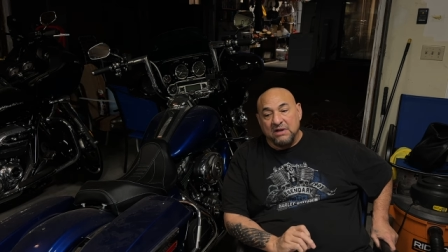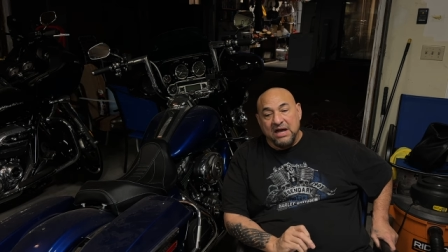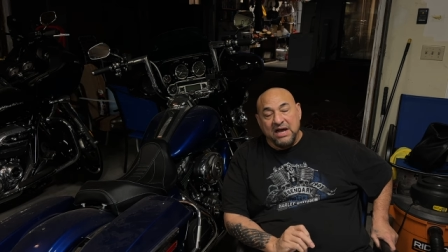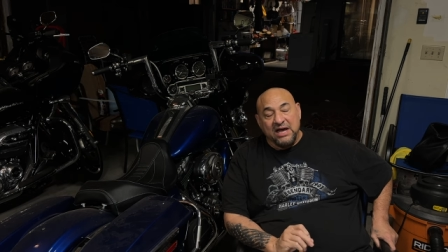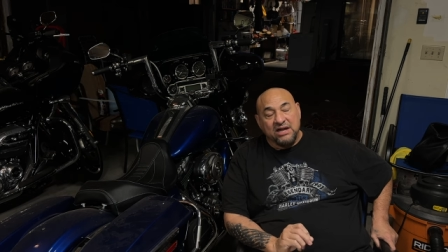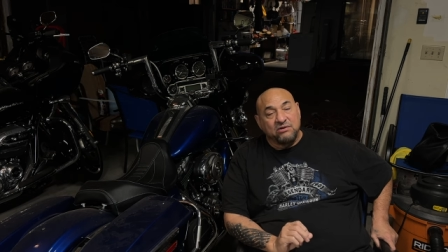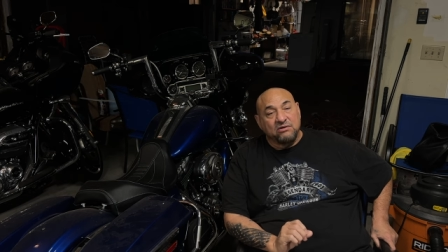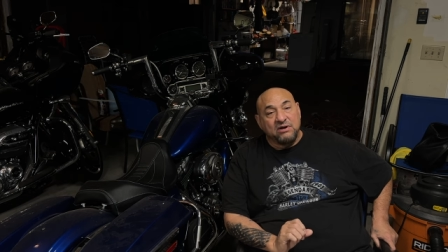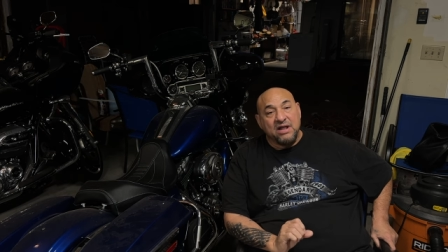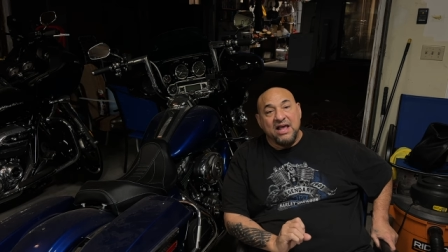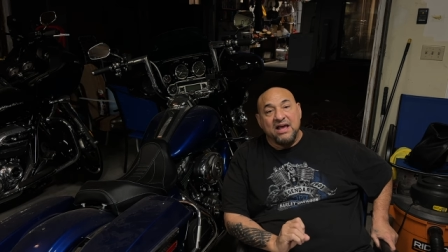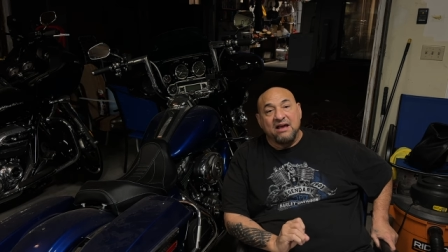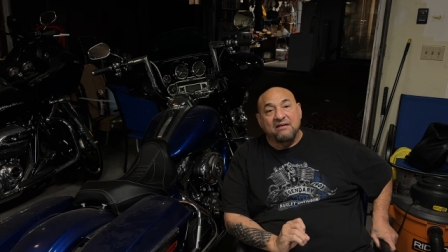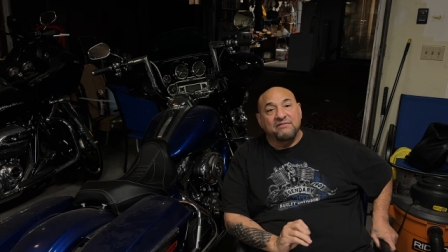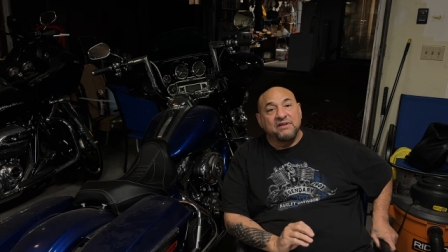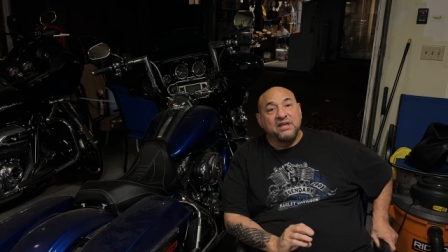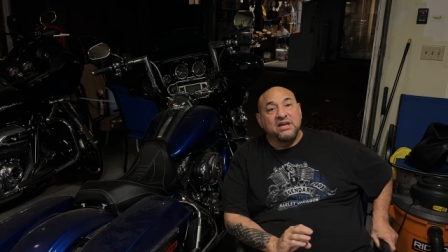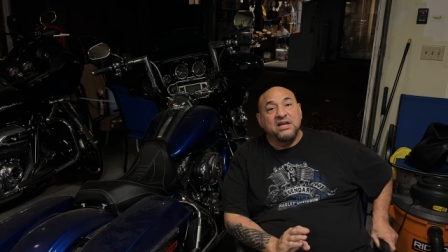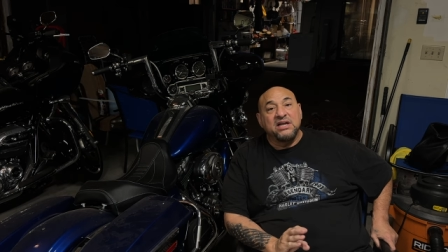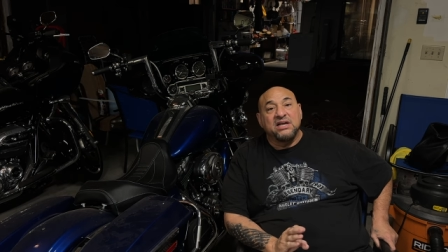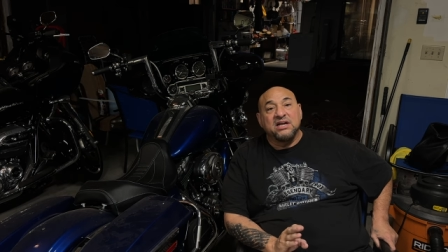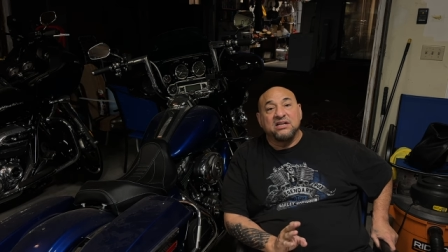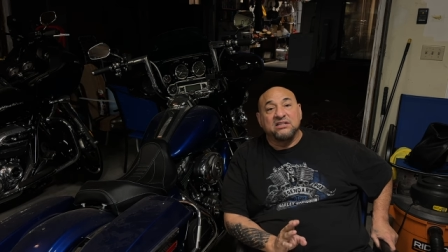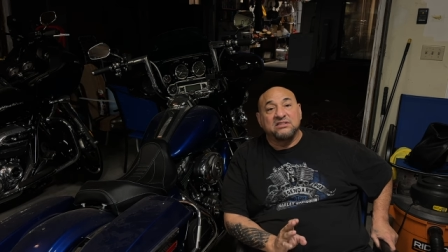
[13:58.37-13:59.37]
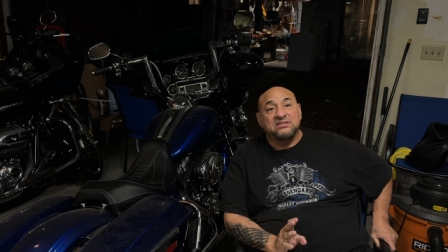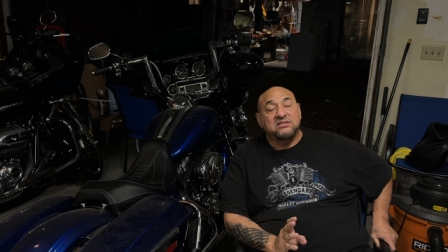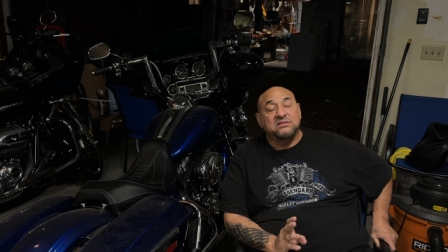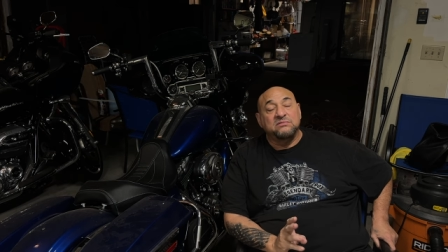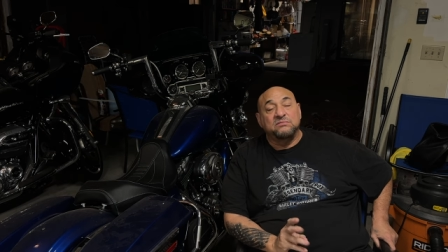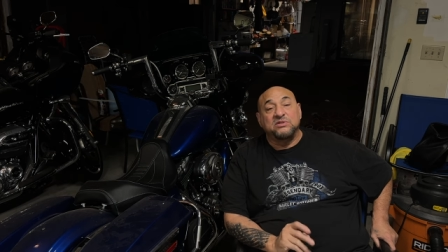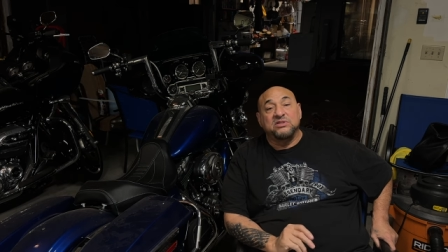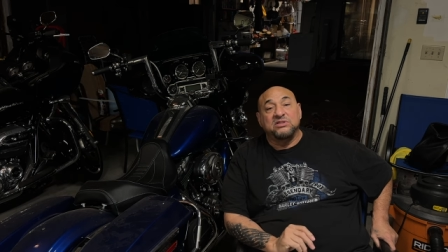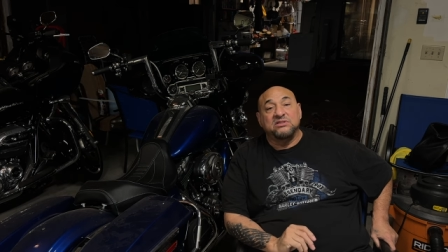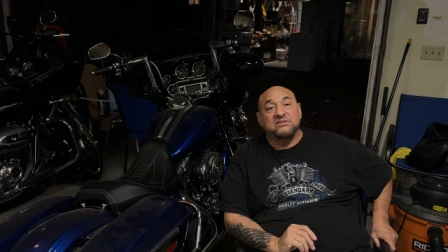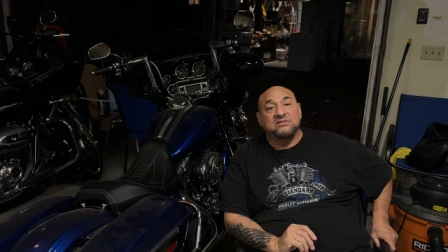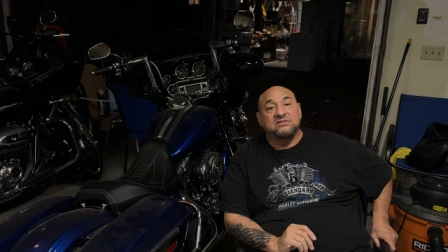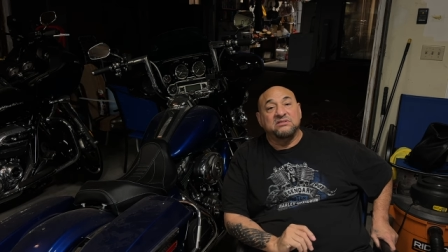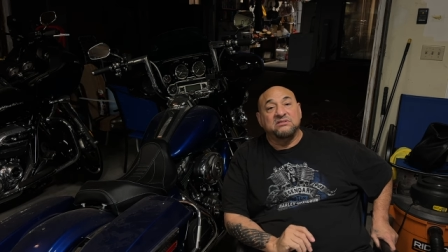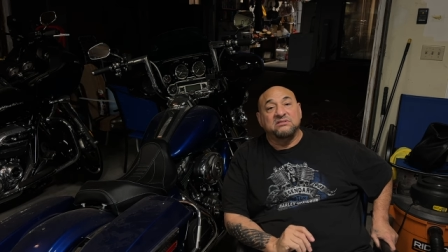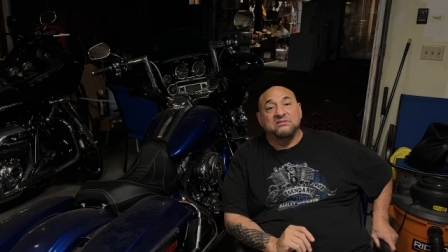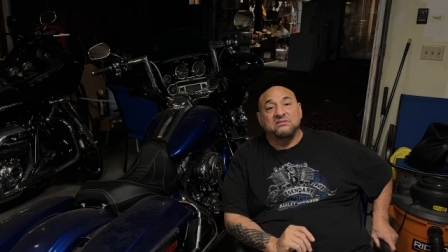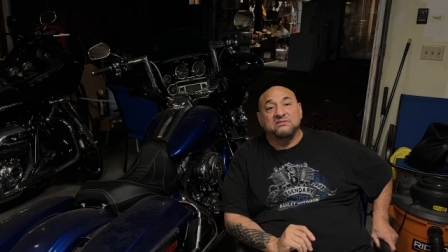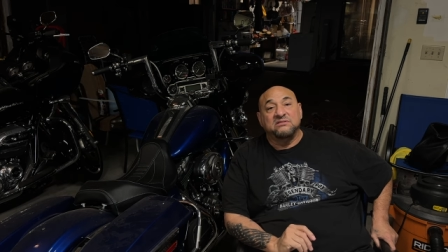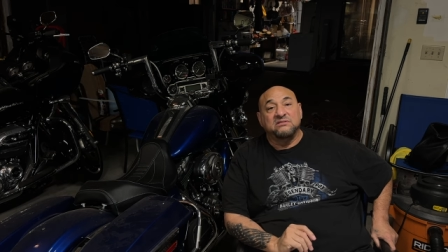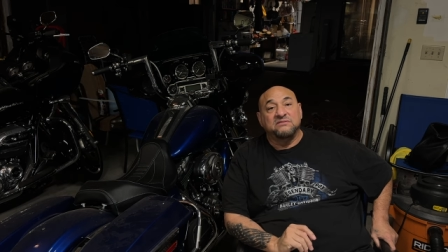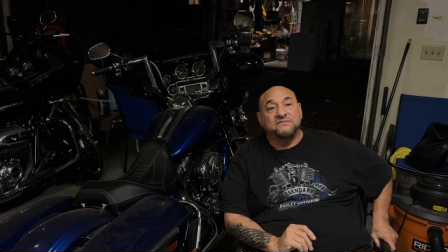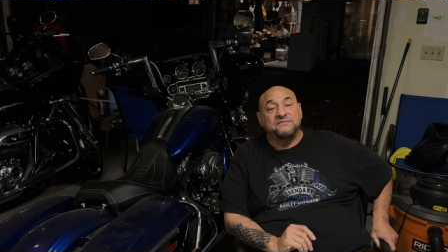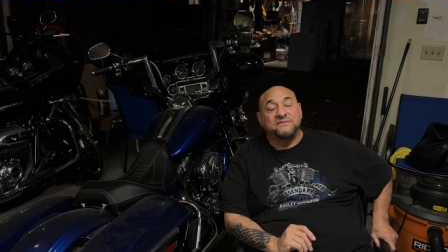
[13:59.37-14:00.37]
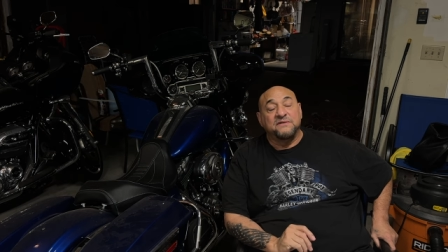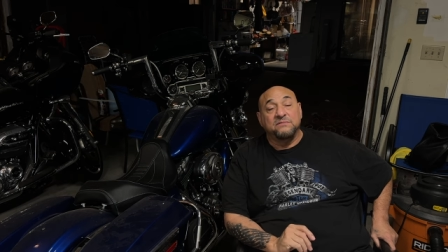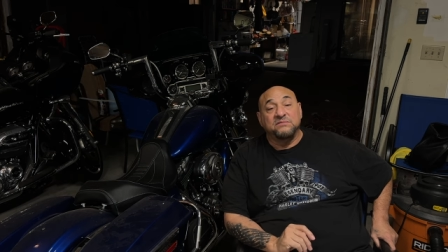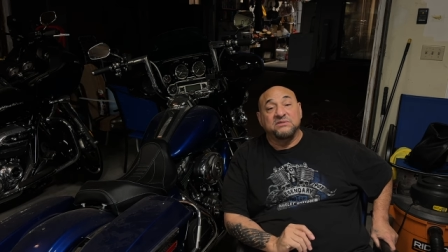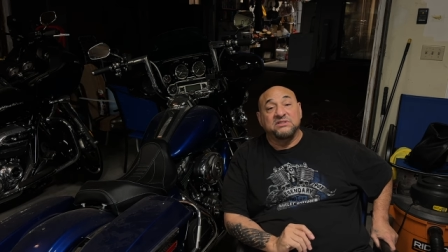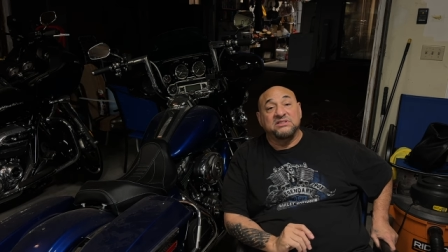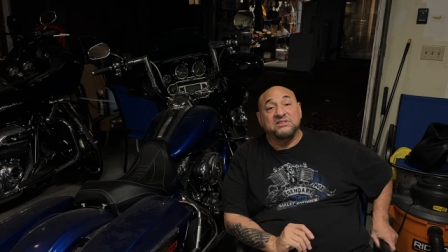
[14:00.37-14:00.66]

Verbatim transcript: I don't have any customers from the